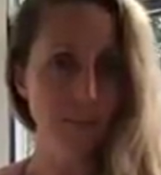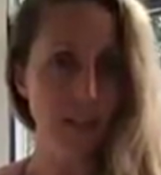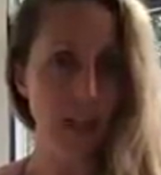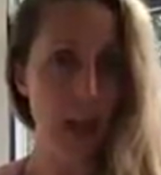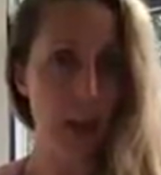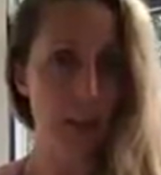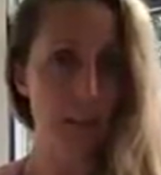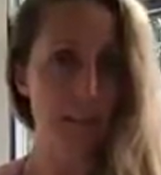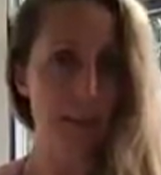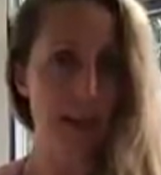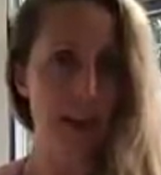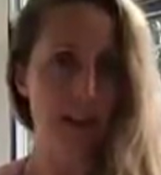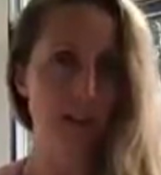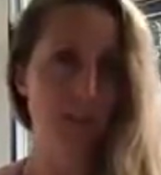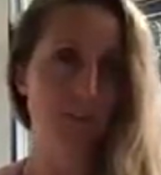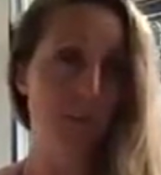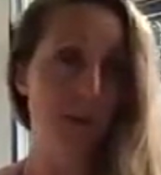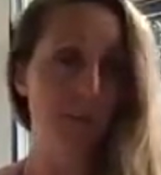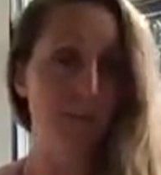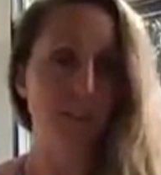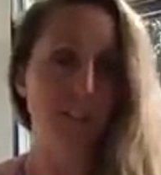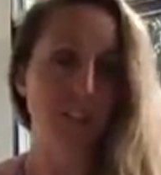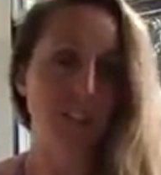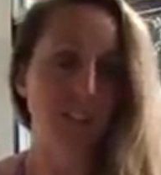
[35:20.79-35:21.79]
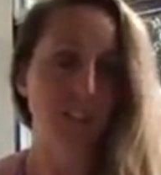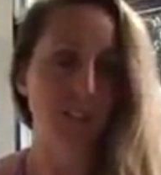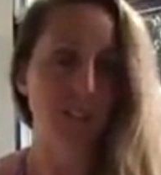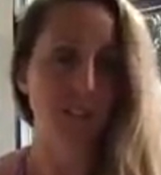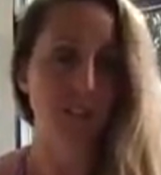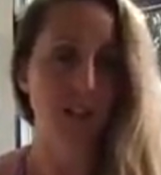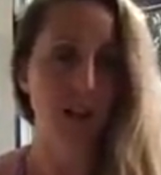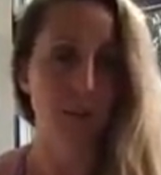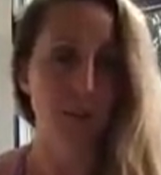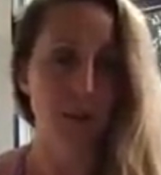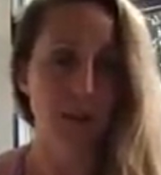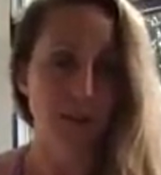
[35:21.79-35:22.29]
about it? Maybe she is.
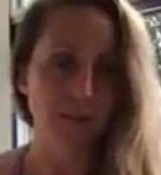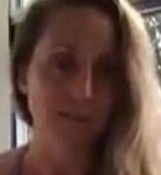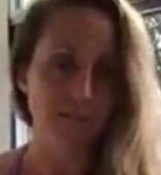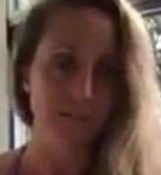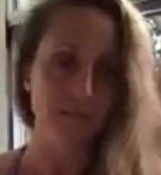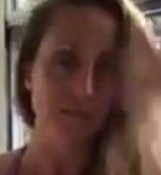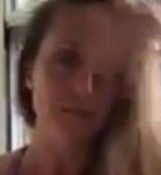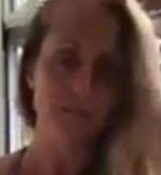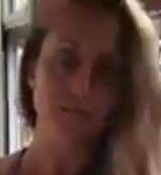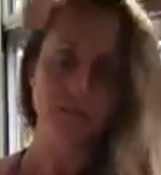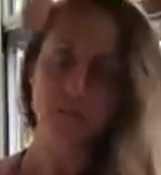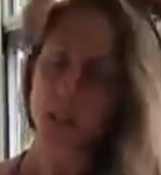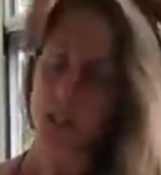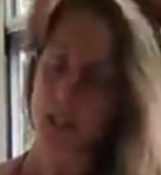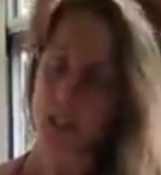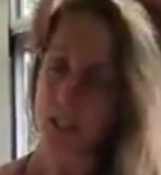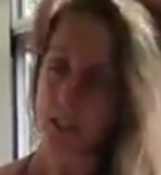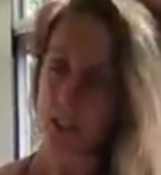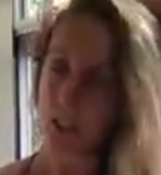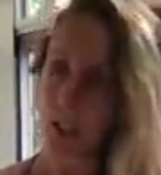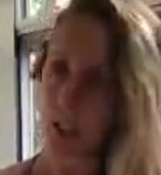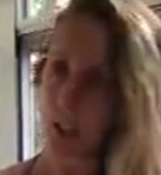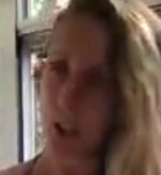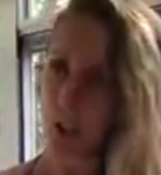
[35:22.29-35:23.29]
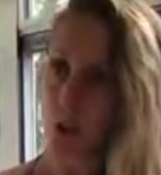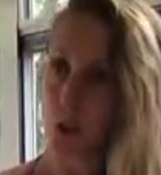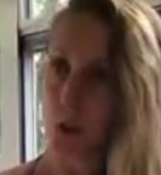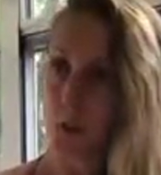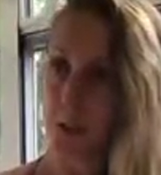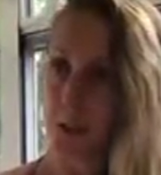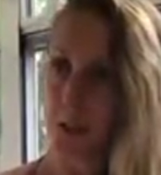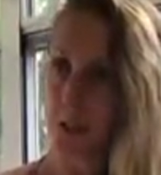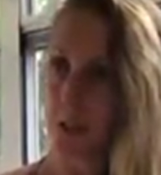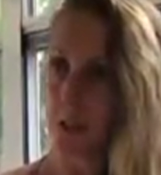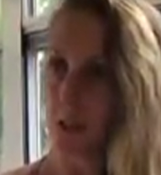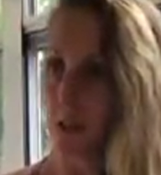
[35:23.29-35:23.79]
I mean, that's
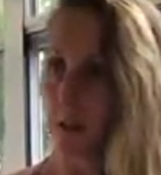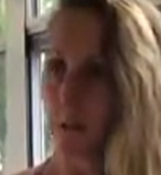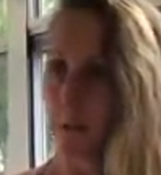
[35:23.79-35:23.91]
assuming.